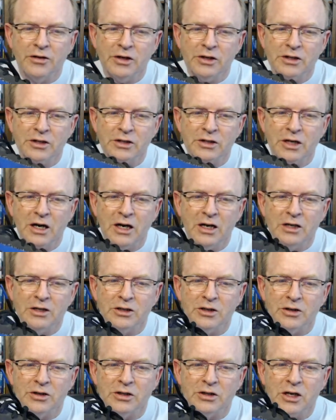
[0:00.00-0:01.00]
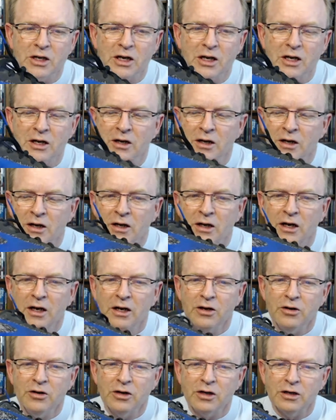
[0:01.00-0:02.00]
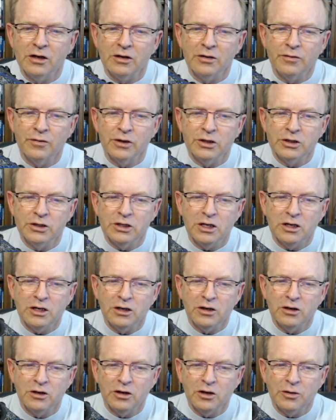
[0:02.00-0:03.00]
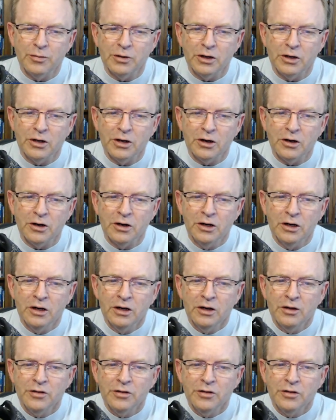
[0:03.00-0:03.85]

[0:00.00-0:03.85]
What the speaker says: And these designs on the side, and you can see it a little bit here,